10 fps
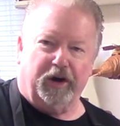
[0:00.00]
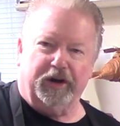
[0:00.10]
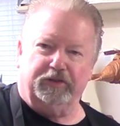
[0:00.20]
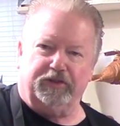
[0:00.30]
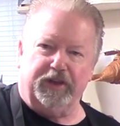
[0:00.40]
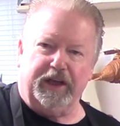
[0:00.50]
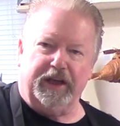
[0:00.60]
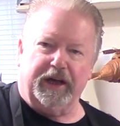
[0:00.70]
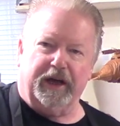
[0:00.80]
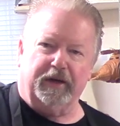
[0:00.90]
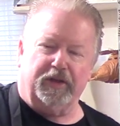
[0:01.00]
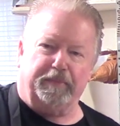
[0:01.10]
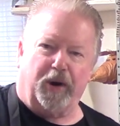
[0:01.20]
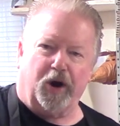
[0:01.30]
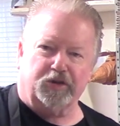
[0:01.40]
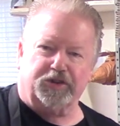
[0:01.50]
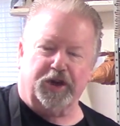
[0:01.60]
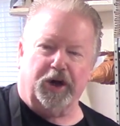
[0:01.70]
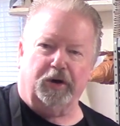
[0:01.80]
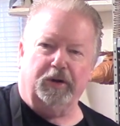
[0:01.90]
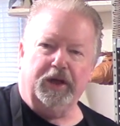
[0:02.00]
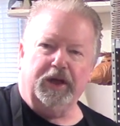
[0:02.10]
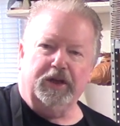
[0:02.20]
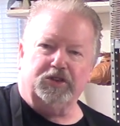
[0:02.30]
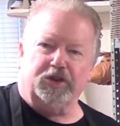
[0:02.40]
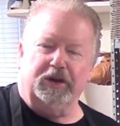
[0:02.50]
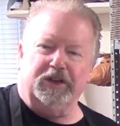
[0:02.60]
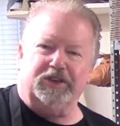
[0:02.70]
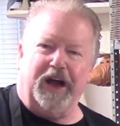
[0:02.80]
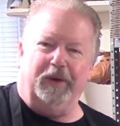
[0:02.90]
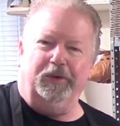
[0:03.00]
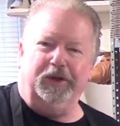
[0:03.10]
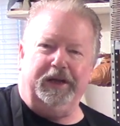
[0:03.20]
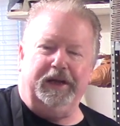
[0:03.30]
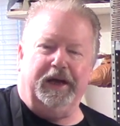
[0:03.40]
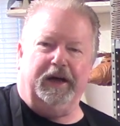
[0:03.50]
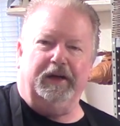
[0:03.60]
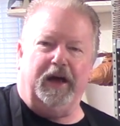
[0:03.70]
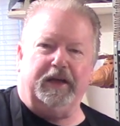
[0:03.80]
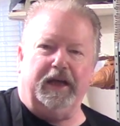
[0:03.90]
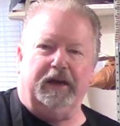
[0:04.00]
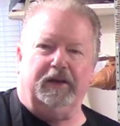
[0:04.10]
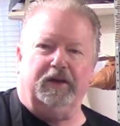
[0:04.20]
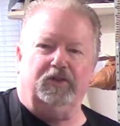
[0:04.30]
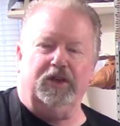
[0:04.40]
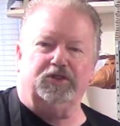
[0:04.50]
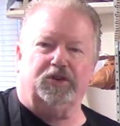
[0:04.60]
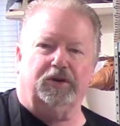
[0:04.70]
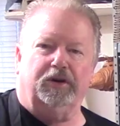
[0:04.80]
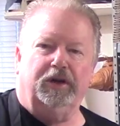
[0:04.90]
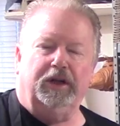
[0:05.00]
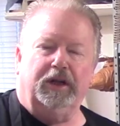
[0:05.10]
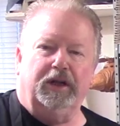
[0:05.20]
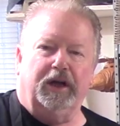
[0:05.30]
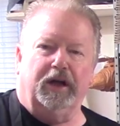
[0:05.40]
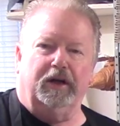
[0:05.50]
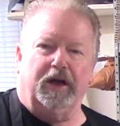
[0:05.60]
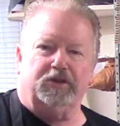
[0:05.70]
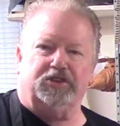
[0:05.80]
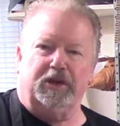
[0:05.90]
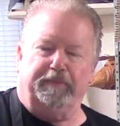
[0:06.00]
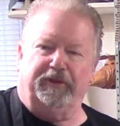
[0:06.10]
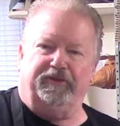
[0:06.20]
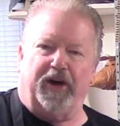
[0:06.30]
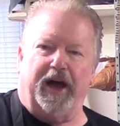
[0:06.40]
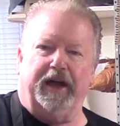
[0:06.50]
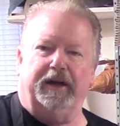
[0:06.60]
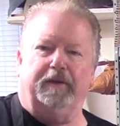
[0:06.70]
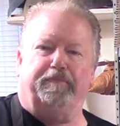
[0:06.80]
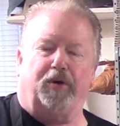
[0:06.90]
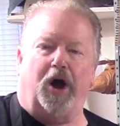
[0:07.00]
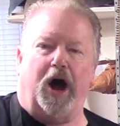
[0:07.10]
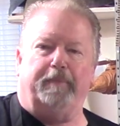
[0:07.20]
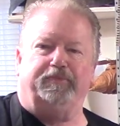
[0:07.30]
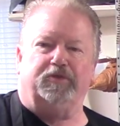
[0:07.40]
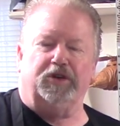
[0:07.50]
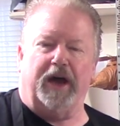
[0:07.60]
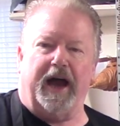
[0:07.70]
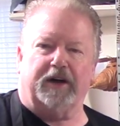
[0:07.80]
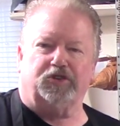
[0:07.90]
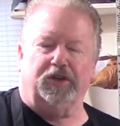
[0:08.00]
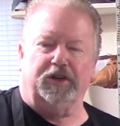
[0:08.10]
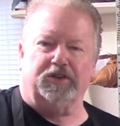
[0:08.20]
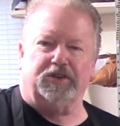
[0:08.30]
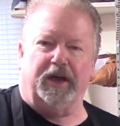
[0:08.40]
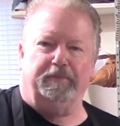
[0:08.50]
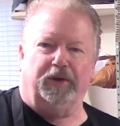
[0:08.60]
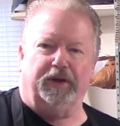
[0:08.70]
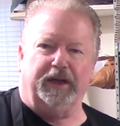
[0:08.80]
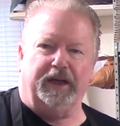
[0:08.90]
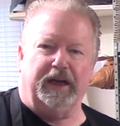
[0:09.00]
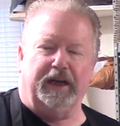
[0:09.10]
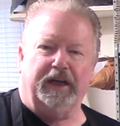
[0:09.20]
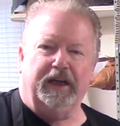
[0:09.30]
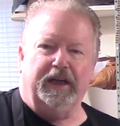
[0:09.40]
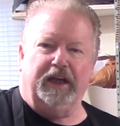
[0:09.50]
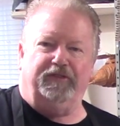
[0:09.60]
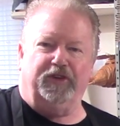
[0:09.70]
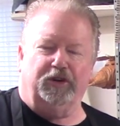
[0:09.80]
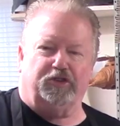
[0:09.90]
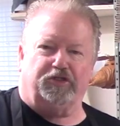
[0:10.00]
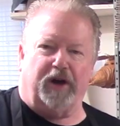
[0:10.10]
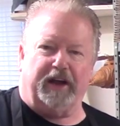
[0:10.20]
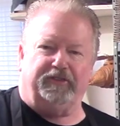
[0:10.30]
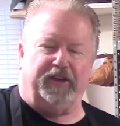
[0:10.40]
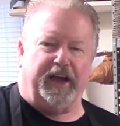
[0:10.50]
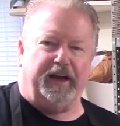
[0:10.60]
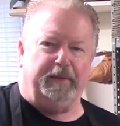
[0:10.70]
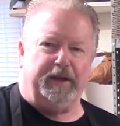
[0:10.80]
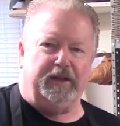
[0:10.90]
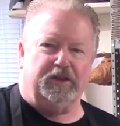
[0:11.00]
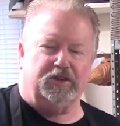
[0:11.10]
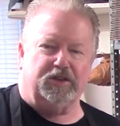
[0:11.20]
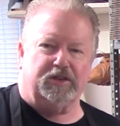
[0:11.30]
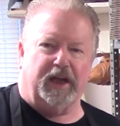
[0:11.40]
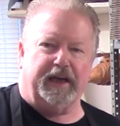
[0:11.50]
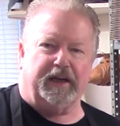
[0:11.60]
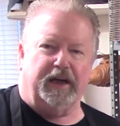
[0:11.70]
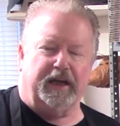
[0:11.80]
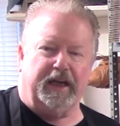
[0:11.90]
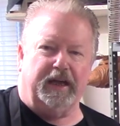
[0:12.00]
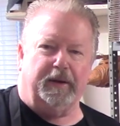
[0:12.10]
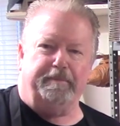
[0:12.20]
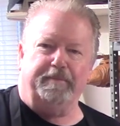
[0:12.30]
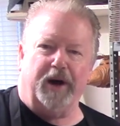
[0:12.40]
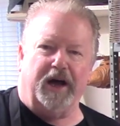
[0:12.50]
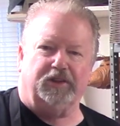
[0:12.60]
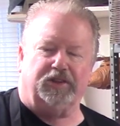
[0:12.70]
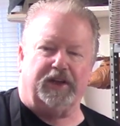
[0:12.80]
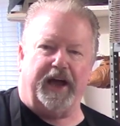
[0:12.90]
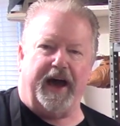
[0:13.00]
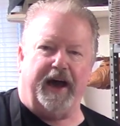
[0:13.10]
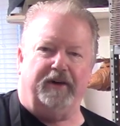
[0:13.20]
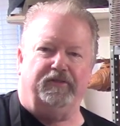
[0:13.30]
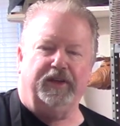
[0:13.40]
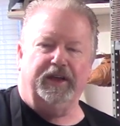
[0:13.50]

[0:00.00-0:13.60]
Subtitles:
as the parts go. So it's not really, again, these are a simplified prop to actually assemble. And again, if you're a Trek fan, I mean, this is like, again, a must to have